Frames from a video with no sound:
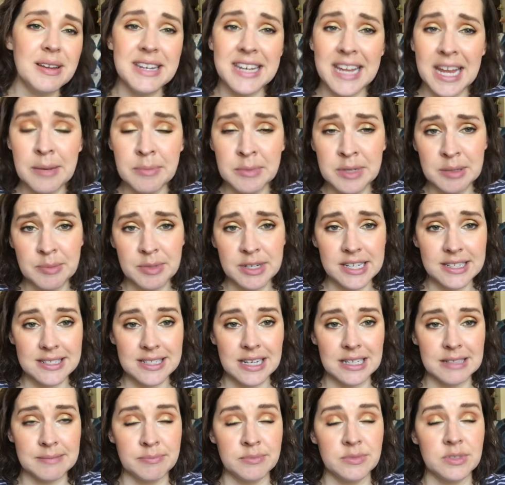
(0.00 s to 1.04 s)
namely because
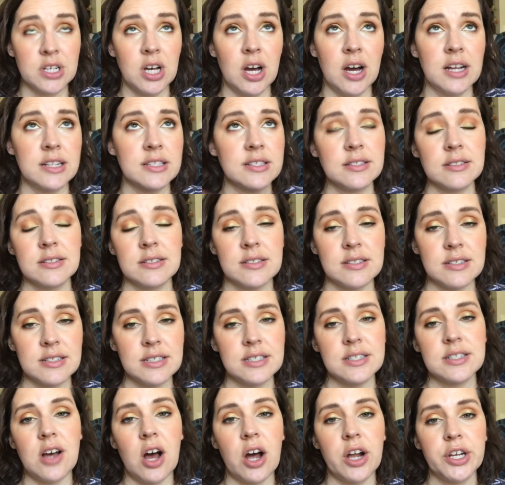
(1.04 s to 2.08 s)
I'm constantly
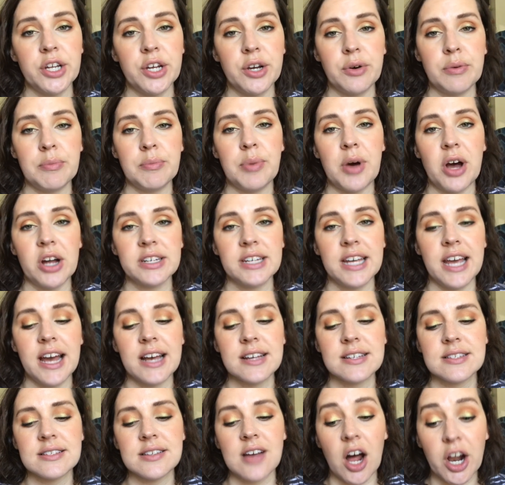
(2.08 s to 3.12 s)
listening to audio and
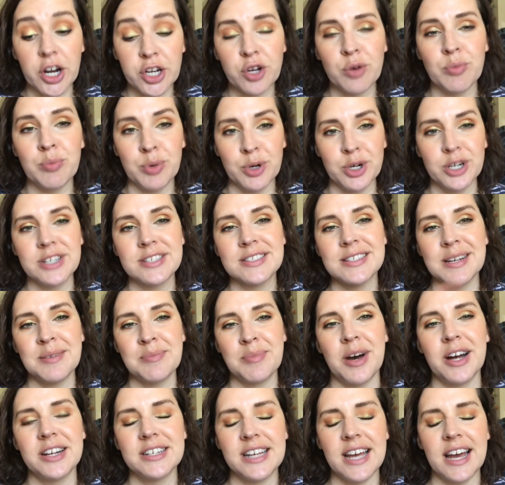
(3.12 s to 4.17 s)
podcasts, audiobooks and
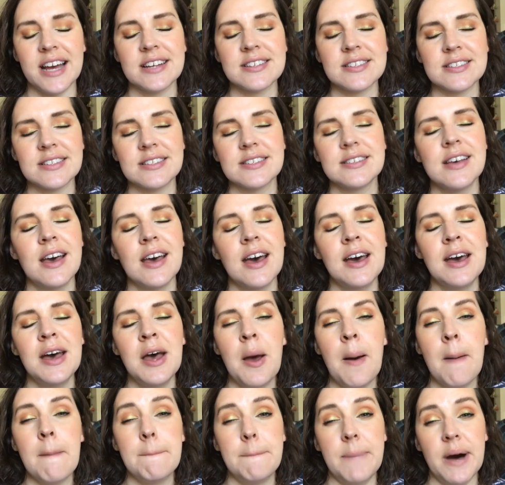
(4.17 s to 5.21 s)
podcasts.
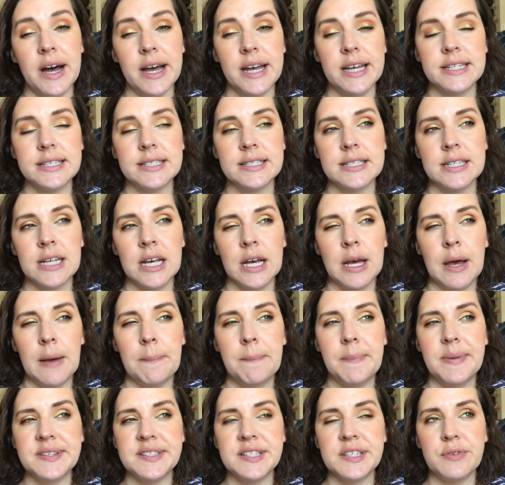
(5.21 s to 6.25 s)
But
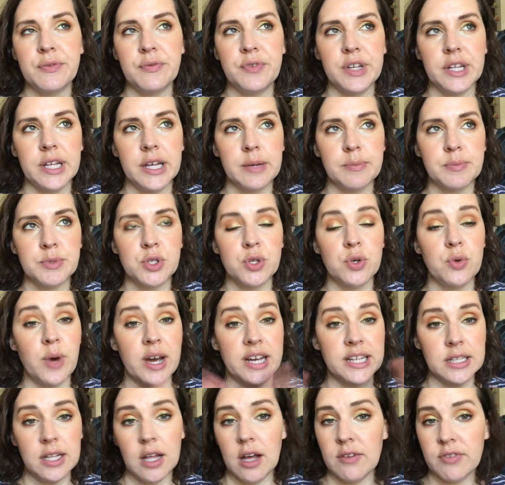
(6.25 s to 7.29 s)
Busy Phillips, who
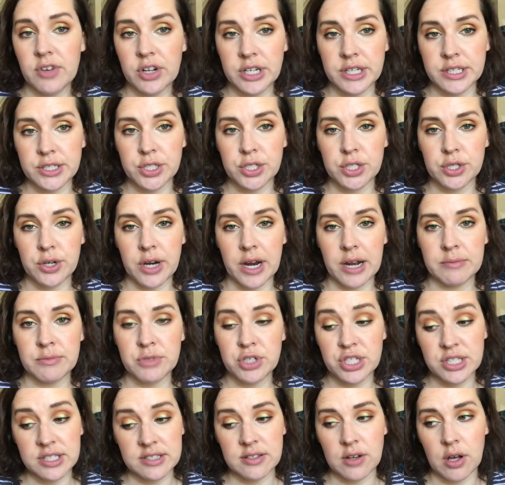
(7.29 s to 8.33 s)
I love on Instagram,
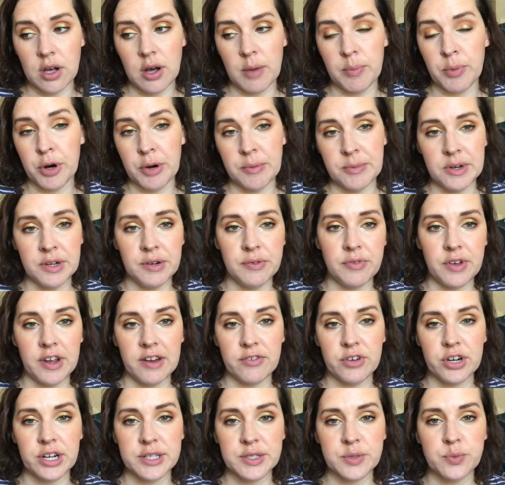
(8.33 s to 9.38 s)
she's a permanent
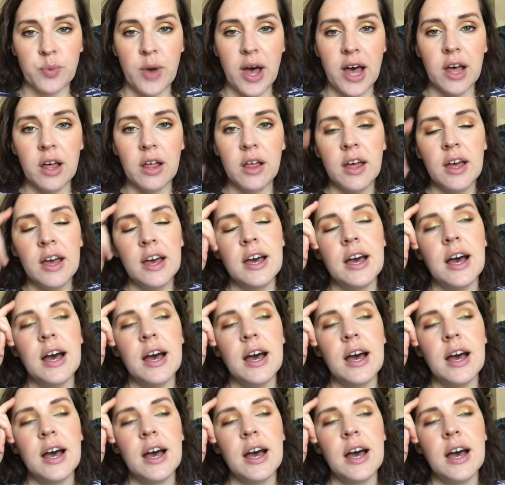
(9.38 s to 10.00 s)
favorite as well.